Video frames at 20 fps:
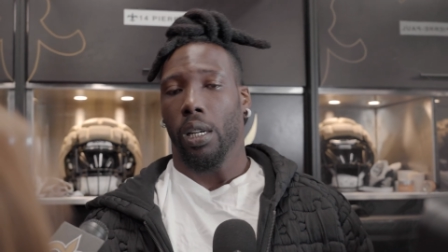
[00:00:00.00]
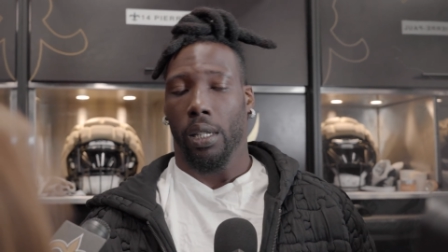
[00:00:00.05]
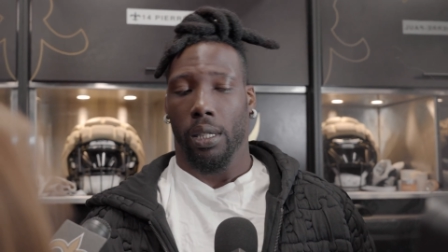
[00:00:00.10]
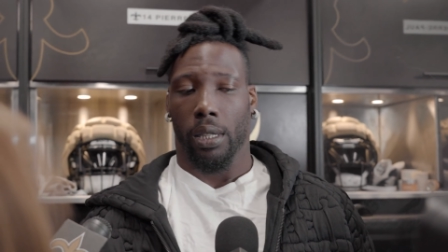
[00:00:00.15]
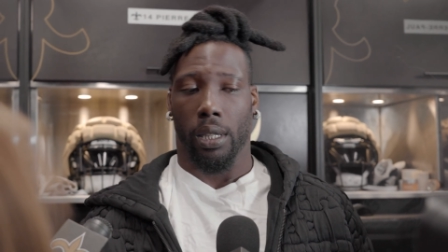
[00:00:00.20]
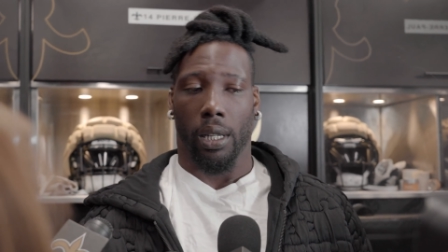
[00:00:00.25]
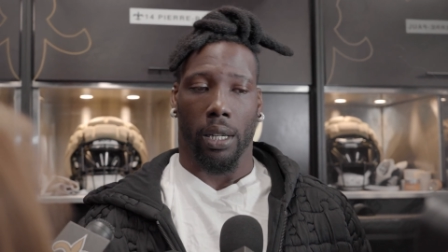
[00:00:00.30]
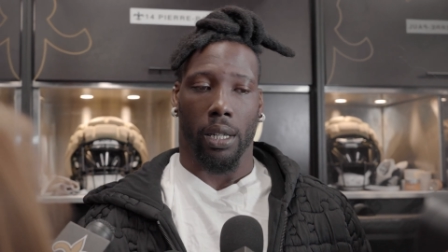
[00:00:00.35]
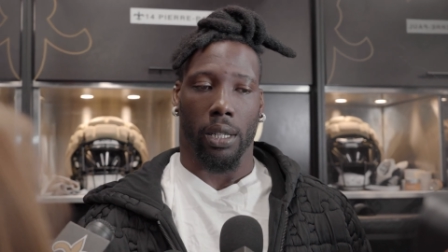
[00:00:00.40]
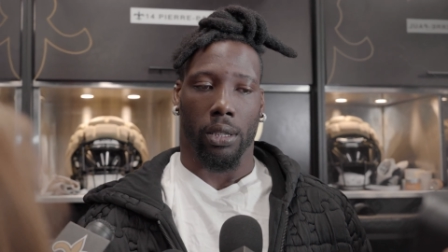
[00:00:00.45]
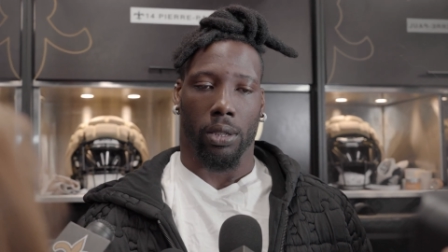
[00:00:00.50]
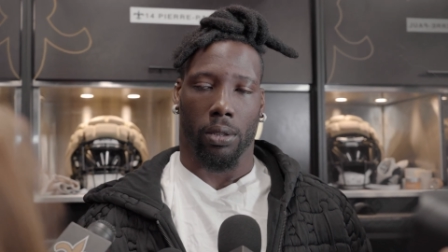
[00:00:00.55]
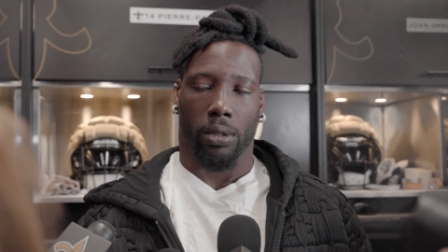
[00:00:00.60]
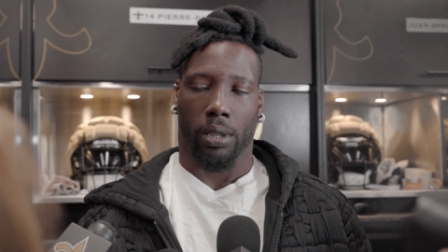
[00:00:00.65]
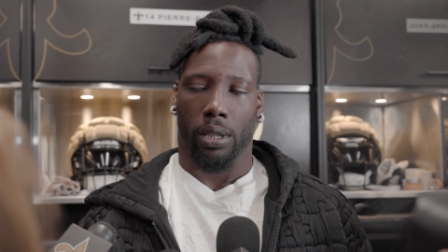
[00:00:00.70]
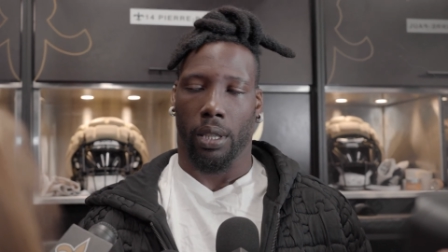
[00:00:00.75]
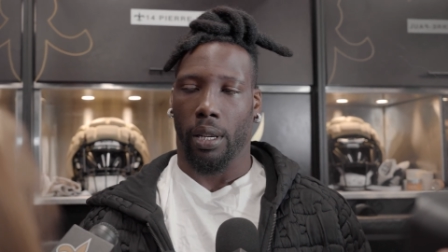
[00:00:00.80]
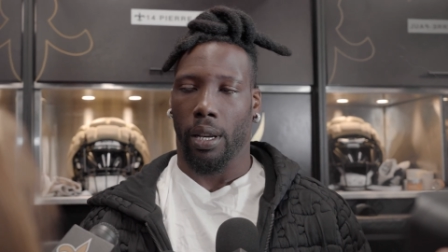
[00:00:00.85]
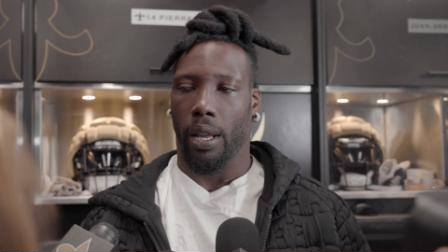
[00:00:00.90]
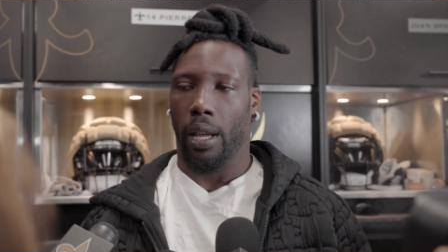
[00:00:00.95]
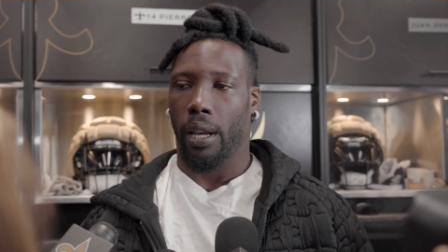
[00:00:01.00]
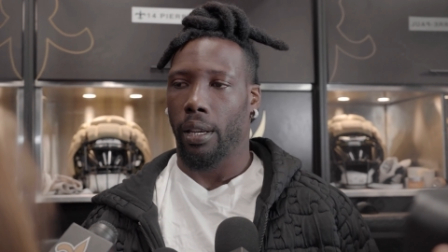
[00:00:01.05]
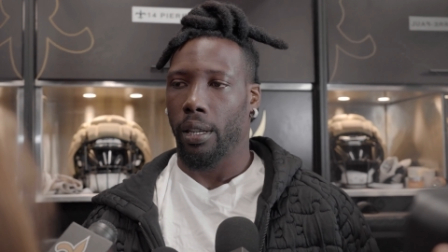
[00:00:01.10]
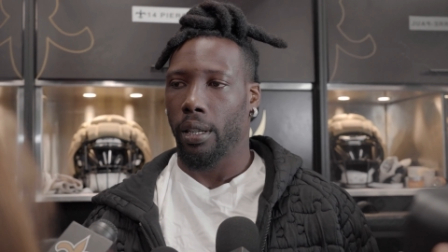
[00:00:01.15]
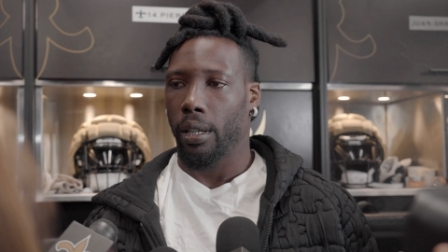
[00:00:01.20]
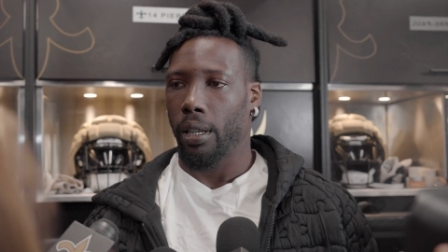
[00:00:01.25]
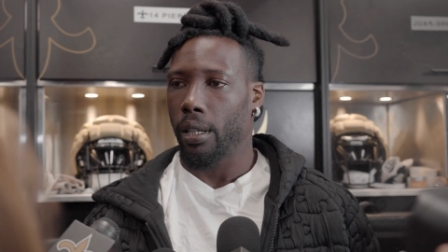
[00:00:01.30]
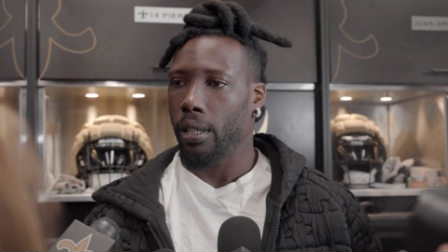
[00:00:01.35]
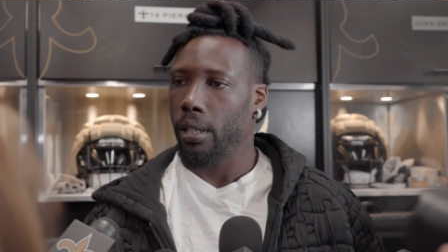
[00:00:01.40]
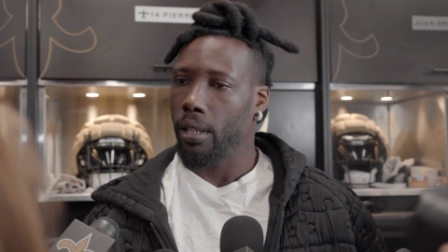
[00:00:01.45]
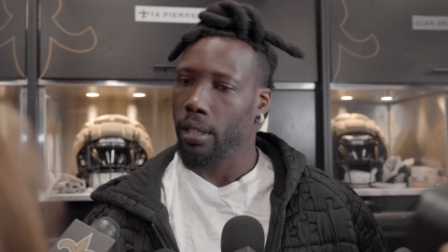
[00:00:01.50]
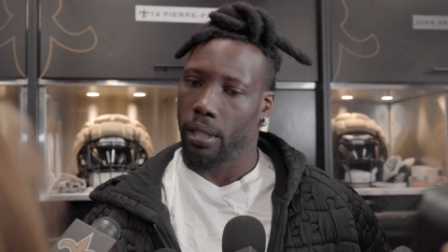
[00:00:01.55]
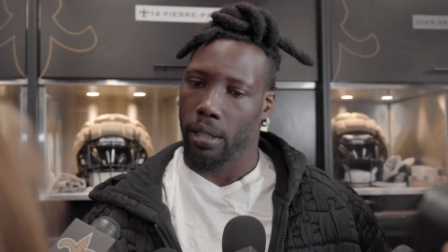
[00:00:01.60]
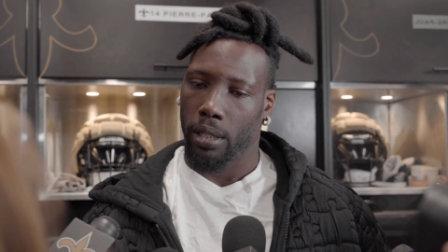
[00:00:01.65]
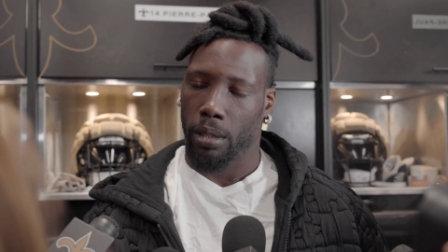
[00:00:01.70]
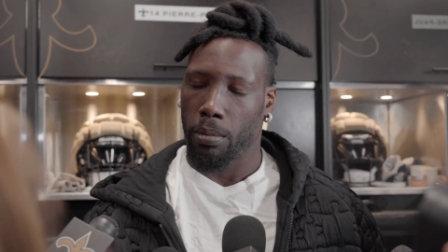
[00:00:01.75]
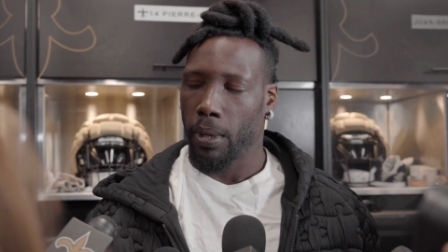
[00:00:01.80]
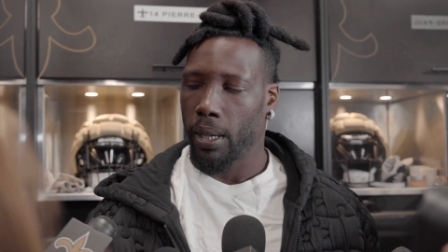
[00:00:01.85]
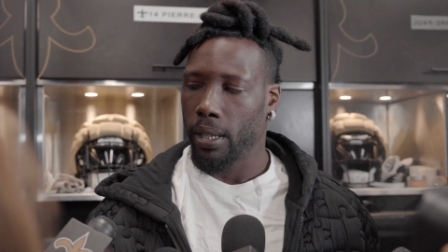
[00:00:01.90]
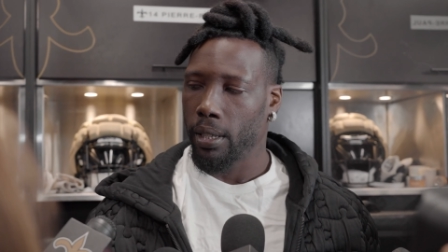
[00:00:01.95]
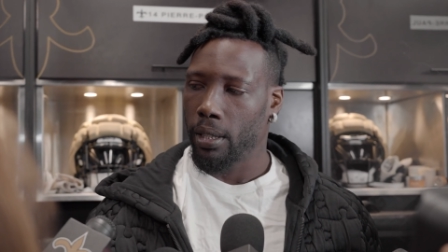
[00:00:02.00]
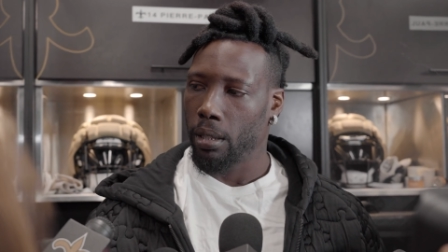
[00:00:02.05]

said this or said that, and then he'll explain